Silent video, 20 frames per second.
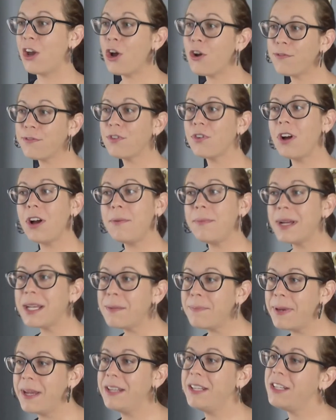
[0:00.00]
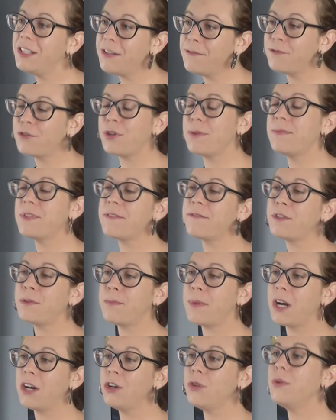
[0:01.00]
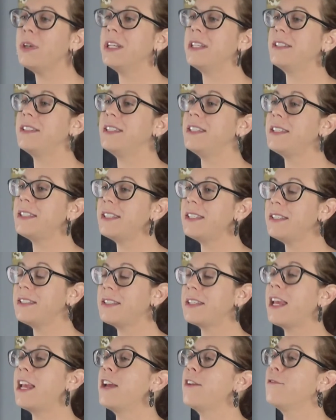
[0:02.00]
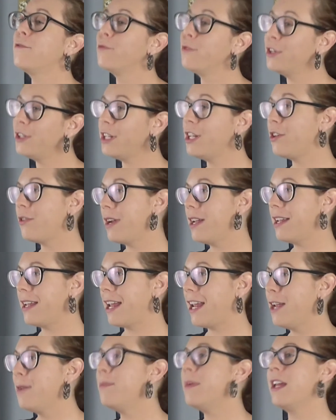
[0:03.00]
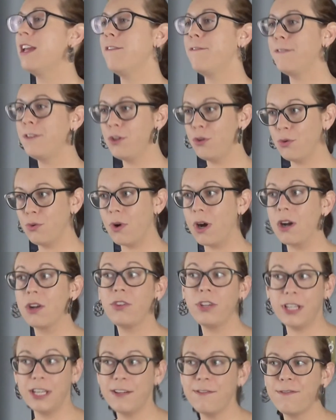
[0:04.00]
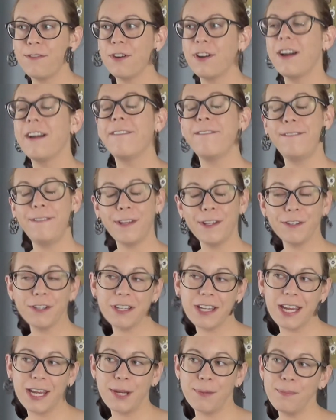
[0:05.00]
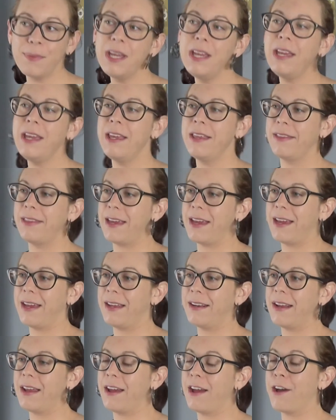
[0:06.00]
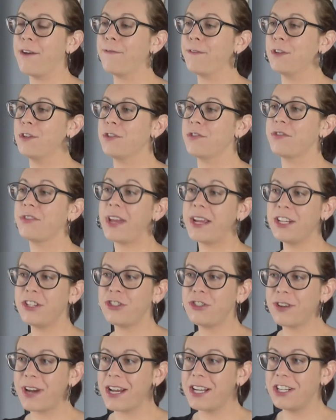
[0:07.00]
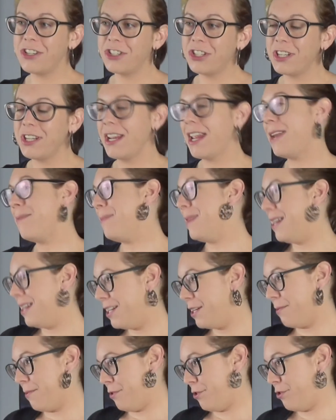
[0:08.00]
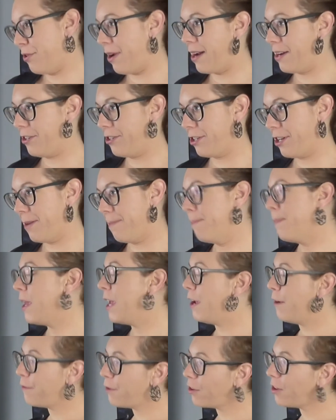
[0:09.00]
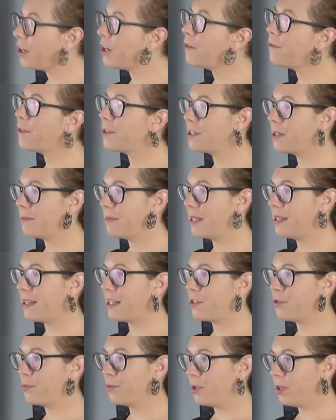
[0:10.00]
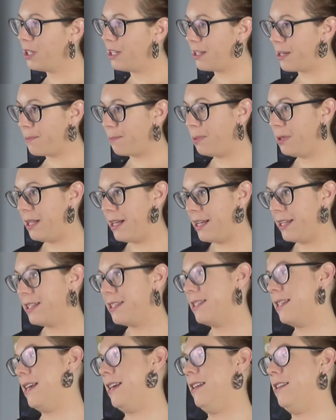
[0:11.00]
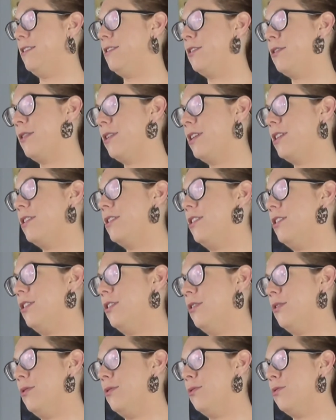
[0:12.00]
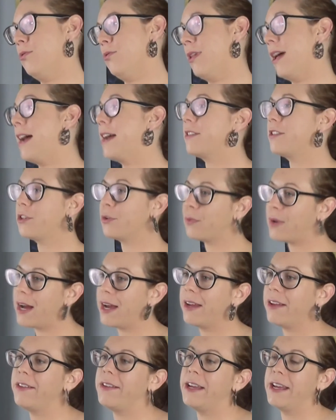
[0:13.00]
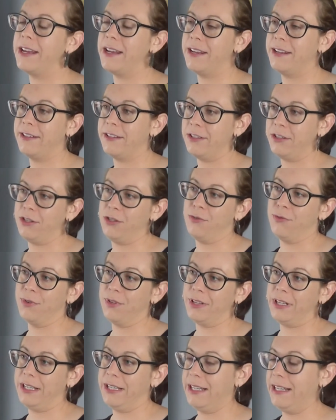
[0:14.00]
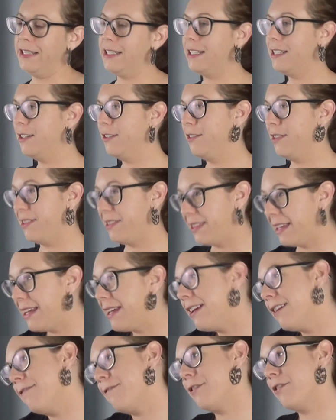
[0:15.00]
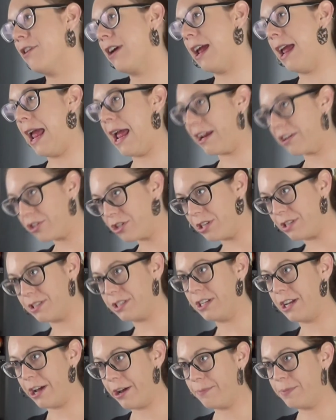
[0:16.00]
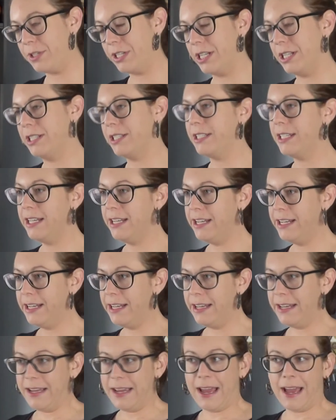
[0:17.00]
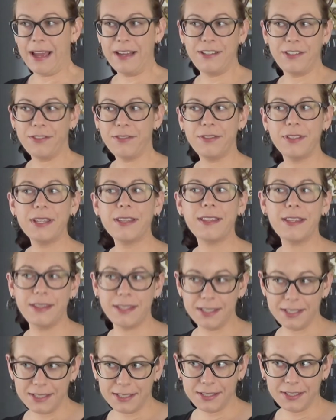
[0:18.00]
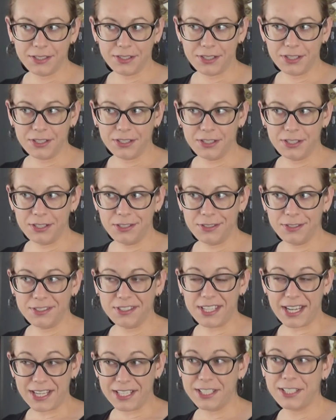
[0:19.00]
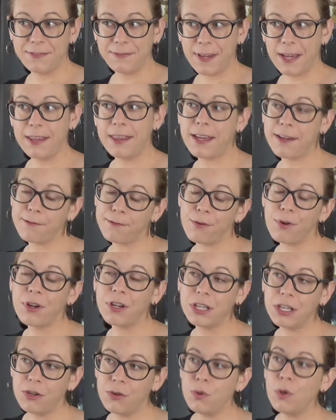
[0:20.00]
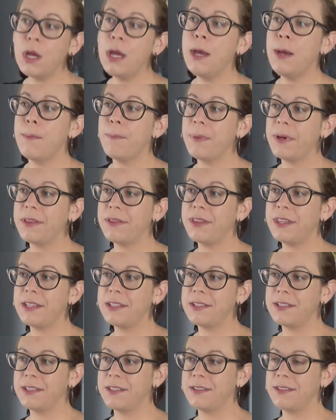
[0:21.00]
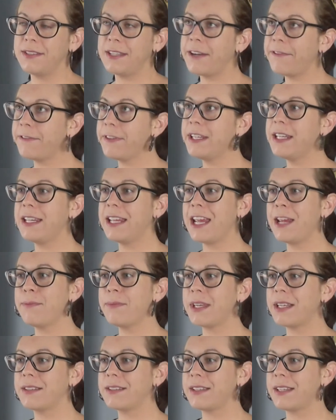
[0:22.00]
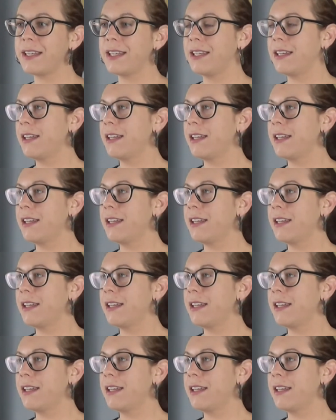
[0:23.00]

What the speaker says: Overall, my opinion of Dreams of Tomorrow is this is a really great game if you are looking for a filler game that offers light strategy and medium strategy. If you're looking for something that's really complex and is going to last a while and you really need to think of your actions and options, I don't think that this is going to satisfy that for you, but this is definitely a game that's